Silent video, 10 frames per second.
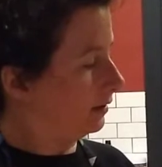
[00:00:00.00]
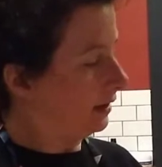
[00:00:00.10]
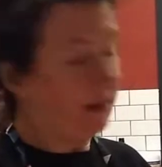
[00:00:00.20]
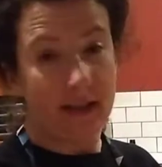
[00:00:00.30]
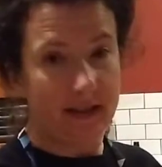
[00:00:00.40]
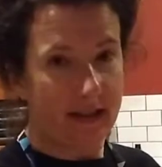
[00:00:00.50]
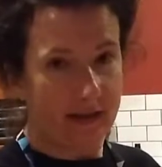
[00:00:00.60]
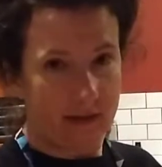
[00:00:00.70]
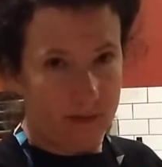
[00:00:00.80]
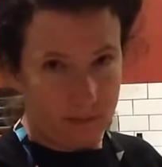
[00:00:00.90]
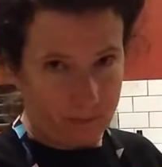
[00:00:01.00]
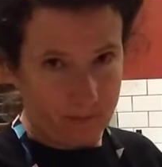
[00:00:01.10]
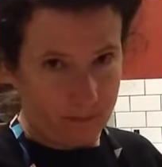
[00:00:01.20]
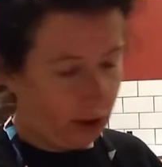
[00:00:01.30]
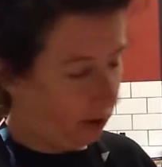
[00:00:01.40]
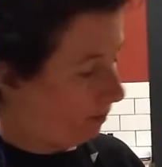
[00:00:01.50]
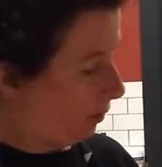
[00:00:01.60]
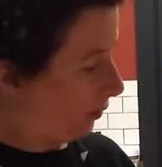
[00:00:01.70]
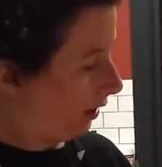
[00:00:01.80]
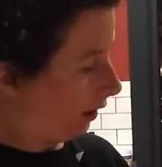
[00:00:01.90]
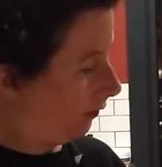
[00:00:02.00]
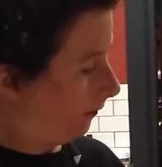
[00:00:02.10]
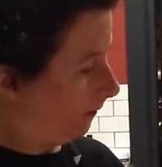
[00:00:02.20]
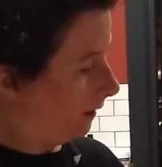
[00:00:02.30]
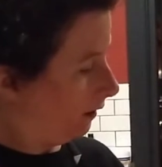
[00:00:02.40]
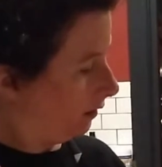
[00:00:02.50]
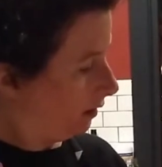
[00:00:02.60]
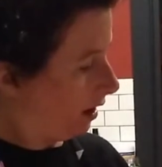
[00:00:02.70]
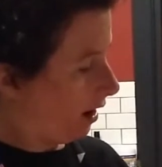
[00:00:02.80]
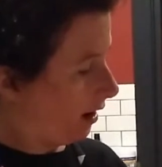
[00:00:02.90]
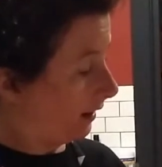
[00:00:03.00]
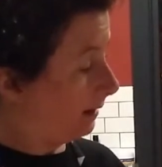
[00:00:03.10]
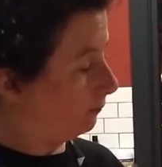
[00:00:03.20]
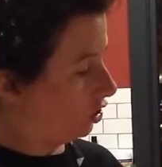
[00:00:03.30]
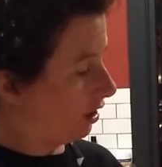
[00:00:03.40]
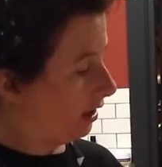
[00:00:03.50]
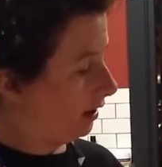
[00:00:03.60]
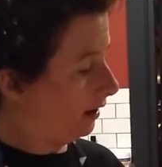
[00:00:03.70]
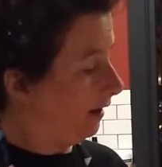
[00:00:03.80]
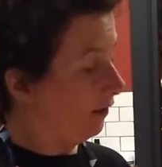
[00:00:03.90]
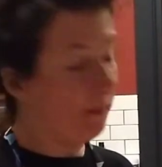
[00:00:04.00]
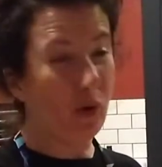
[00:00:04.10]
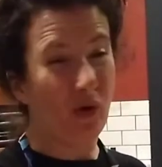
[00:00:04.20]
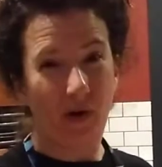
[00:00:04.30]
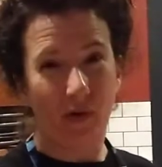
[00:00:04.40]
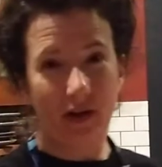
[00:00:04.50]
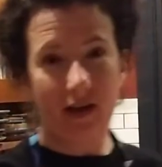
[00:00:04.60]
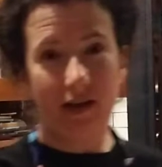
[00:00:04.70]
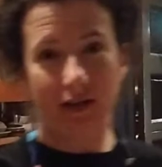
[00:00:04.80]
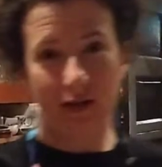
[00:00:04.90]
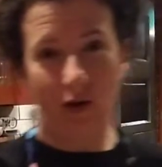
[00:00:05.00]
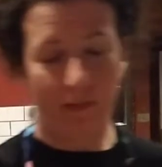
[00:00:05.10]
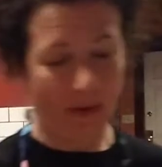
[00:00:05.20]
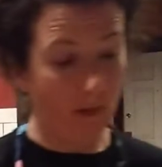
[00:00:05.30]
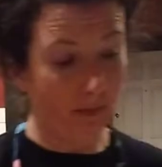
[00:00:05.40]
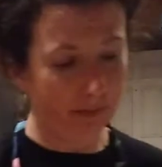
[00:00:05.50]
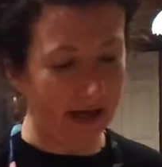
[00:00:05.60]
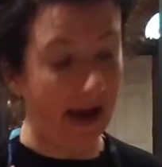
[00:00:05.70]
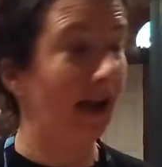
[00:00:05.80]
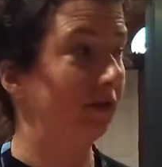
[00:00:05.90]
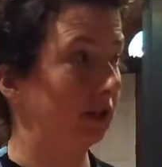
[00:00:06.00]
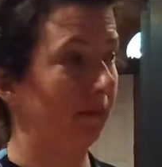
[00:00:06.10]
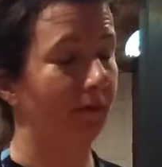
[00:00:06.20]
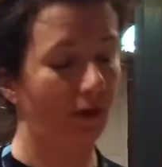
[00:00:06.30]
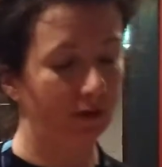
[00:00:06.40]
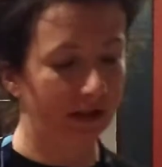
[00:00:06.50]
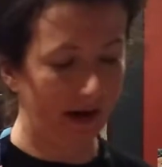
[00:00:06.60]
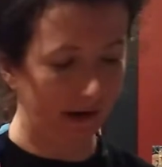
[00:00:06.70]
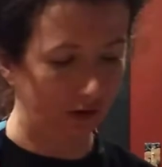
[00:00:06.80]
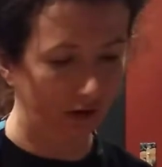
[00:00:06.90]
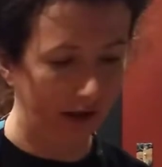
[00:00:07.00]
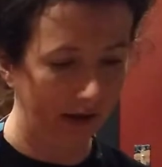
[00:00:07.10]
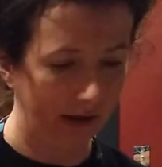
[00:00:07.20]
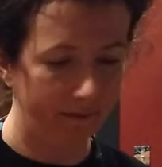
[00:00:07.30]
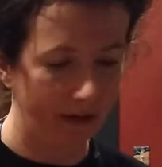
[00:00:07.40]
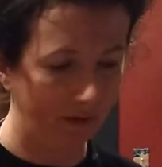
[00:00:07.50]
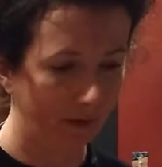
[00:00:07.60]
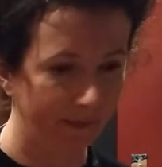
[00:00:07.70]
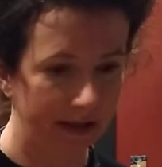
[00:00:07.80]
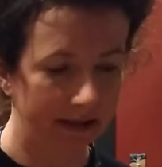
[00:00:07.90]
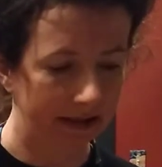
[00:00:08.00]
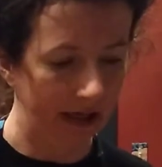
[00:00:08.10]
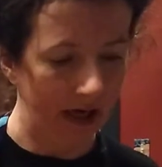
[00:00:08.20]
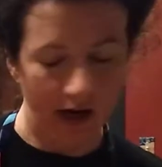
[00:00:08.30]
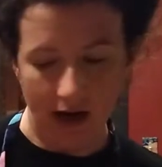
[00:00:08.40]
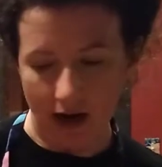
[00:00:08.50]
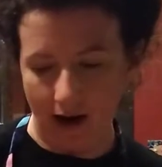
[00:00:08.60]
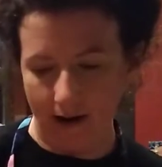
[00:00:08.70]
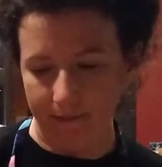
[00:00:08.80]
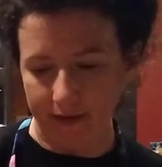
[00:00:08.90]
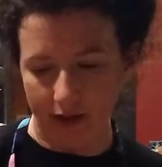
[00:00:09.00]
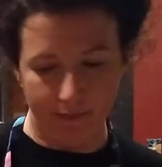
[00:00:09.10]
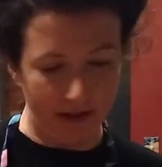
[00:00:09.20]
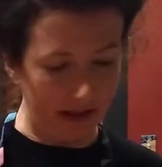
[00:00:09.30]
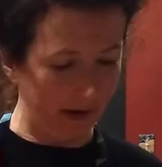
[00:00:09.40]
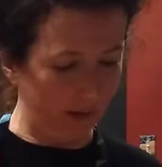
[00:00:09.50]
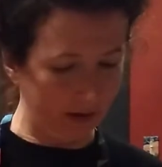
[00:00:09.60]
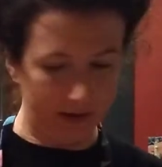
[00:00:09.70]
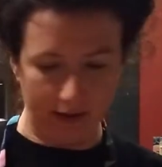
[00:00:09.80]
these things, you know, both include kimchi. The bulgogi, so I have some frozen actually that I made from this that I'll be eating with